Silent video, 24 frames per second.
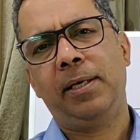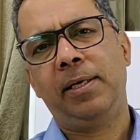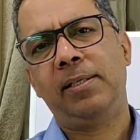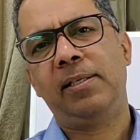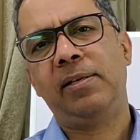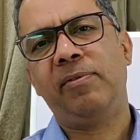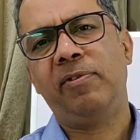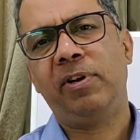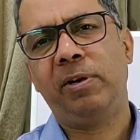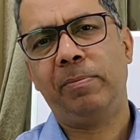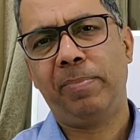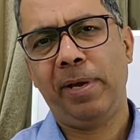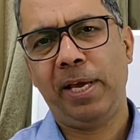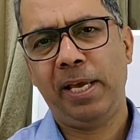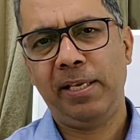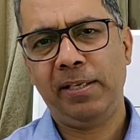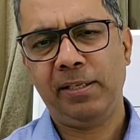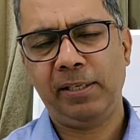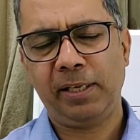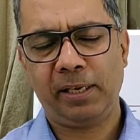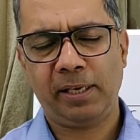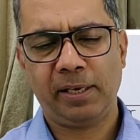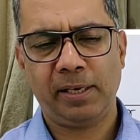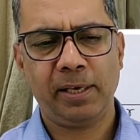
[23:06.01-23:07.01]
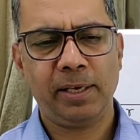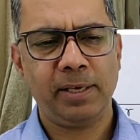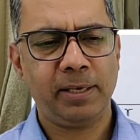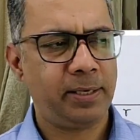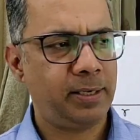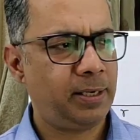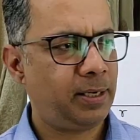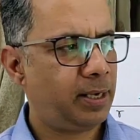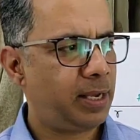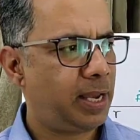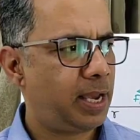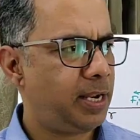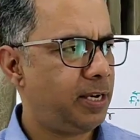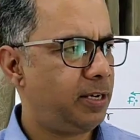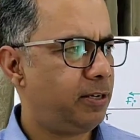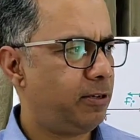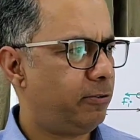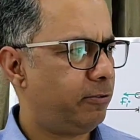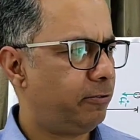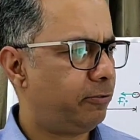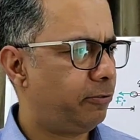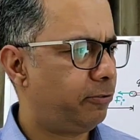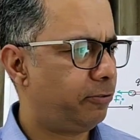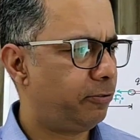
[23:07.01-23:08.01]
Some very basic
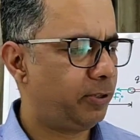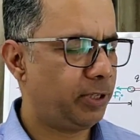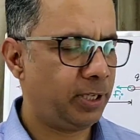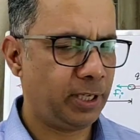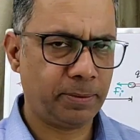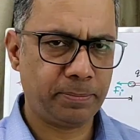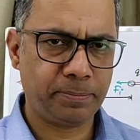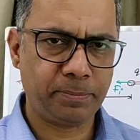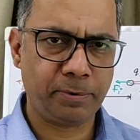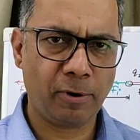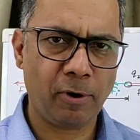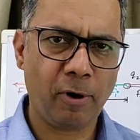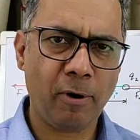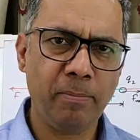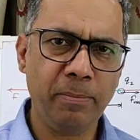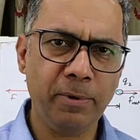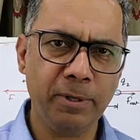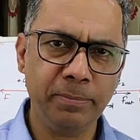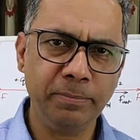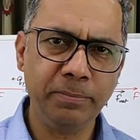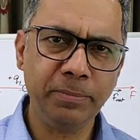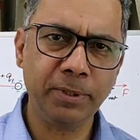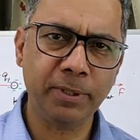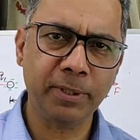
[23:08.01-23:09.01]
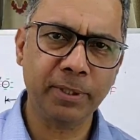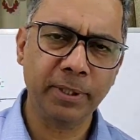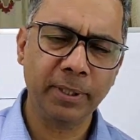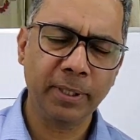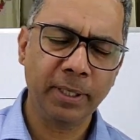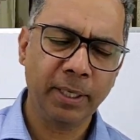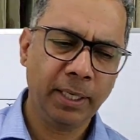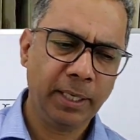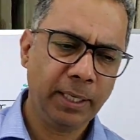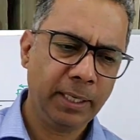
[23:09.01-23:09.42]
kind of problems.